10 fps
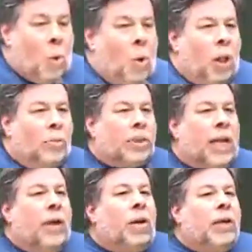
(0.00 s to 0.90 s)
While I was
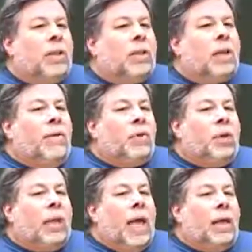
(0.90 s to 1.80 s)
down, I
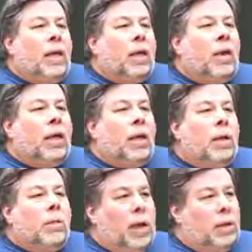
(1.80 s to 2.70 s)
discovered that year,
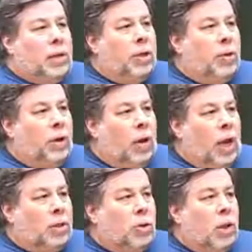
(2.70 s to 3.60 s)
in my senior year of
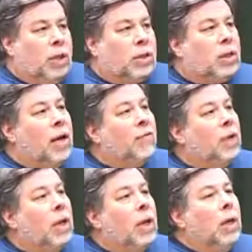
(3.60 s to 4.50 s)
high school, I
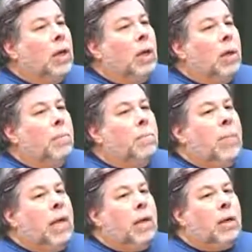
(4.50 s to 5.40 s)
discovered
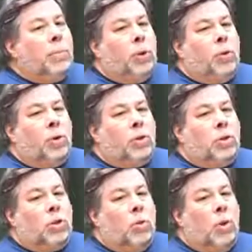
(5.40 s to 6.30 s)
mini
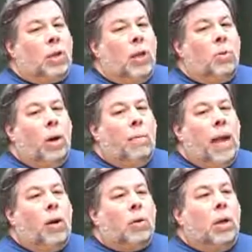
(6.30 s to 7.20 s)
computers, what they were
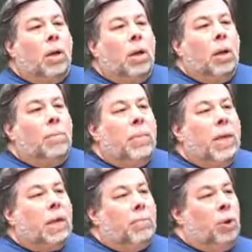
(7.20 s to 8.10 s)
about.
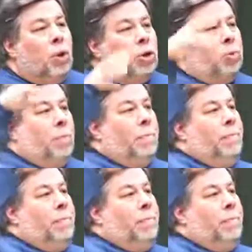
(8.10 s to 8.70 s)
Mini computers were